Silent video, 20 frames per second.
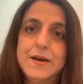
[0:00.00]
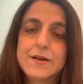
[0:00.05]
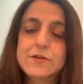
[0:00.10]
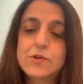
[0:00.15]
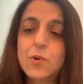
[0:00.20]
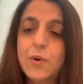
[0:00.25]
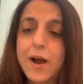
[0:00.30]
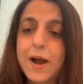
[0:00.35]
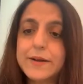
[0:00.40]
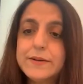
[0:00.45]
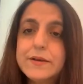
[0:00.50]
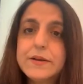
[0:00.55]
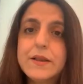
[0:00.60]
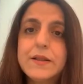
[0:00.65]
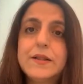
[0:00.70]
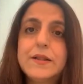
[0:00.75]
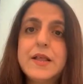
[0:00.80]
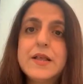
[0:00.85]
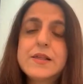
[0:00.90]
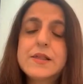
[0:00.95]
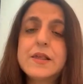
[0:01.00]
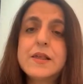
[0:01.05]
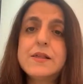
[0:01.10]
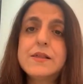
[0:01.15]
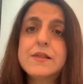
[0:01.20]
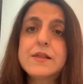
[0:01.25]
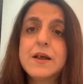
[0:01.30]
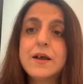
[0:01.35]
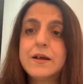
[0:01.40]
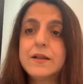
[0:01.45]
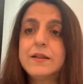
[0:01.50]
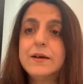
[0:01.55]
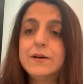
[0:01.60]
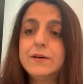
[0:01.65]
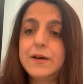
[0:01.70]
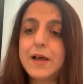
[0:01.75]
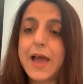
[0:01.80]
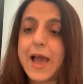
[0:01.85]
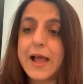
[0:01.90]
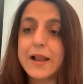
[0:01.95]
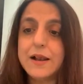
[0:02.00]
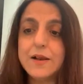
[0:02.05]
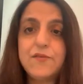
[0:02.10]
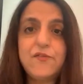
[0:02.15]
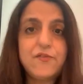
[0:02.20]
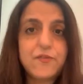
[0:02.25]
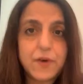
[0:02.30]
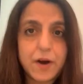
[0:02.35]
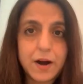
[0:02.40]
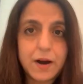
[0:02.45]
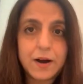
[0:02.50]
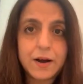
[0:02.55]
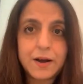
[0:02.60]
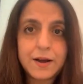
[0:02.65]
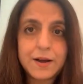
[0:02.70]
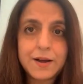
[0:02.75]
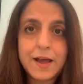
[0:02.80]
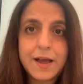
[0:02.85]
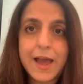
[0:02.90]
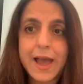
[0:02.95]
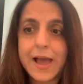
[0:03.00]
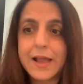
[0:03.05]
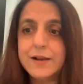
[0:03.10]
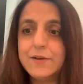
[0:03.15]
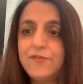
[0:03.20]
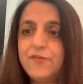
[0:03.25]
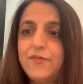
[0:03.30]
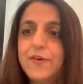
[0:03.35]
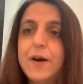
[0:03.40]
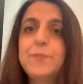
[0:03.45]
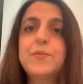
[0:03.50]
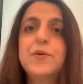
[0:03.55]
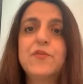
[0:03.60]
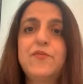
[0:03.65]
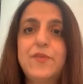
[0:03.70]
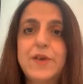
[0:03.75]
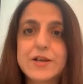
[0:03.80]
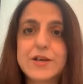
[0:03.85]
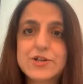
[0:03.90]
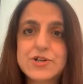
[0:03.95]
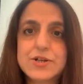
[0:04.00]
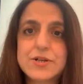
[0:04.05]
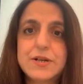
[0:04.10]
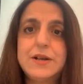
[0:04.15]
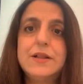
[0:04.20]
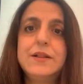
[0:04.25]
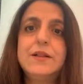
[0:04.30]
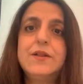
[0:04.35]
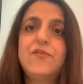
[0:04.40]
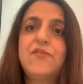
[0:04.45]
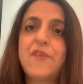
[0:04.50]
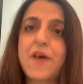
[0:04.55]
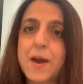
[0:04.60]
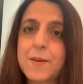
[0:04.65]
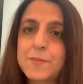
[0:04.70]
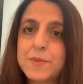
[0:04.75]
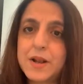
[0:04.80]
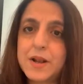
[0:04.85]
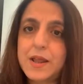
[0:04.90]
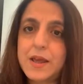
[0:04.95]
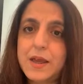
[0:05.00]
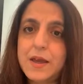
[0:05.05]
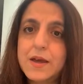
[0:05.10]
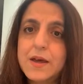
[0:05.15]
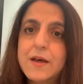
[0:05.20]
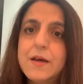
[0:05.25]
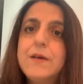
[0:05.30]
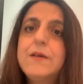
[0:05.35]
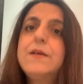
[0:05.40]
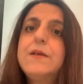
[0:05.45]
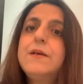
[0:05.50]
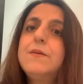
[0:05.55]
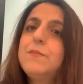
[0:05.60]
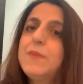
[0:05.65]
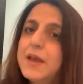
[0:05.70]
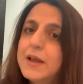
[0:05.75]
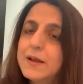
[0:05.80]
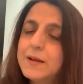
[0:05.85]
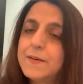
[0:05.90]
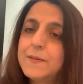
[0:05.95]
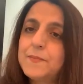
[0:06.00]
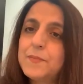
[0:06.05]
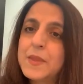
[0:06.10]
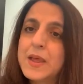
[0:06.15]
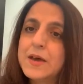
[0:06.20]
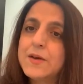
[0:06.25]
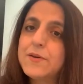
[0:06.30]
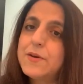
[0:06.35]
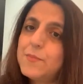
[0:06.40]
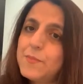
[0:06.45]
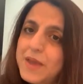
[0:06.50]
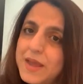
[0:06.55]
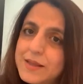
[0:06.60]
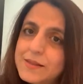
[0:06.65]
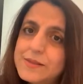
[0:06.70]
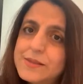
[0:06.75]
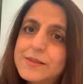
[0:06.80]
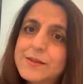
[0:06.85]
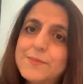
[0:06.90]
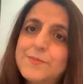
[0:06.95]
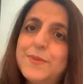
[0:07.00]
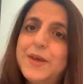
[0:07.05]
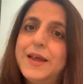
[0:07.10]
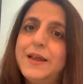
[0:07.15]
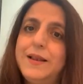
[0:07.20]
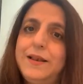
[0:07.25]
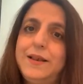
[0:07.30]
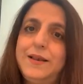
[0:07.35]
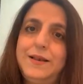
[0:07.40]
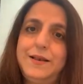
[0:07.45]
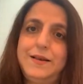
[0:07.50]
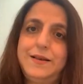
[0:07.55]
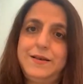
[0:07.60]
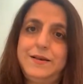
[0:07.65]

So this is the alpha professional in the family remains a male.